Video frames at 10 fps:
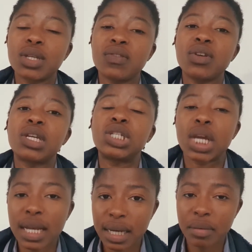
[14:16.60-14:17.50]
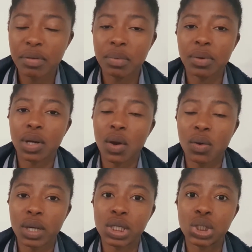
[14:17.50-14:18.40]
of your gender, people now
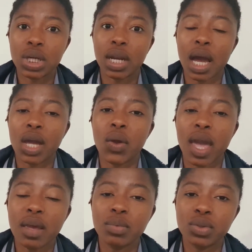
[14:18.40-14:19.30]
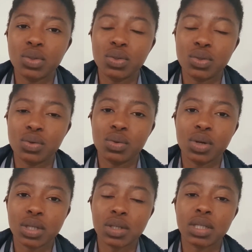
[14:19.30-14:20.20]
question, are you able to do
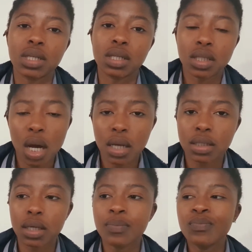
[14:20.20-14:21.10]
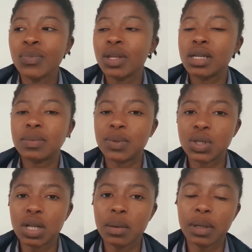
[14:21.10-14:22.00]
a certain task?
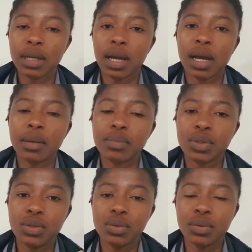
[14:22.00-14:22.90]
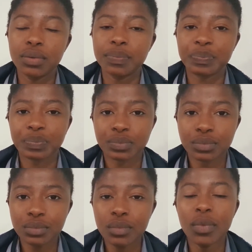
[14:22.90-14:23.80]
Especially when it comes to,
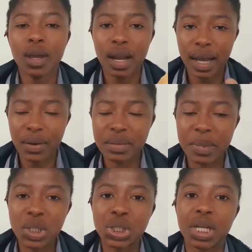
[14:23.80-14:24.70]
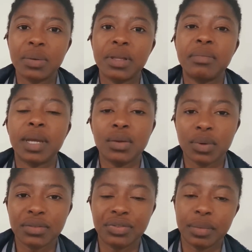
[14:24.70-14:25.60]
like I was mentioning with
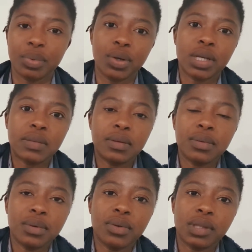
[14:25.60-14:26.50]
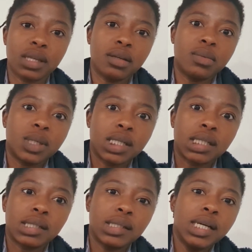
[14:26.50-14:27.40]
midwifery, because people will think, well,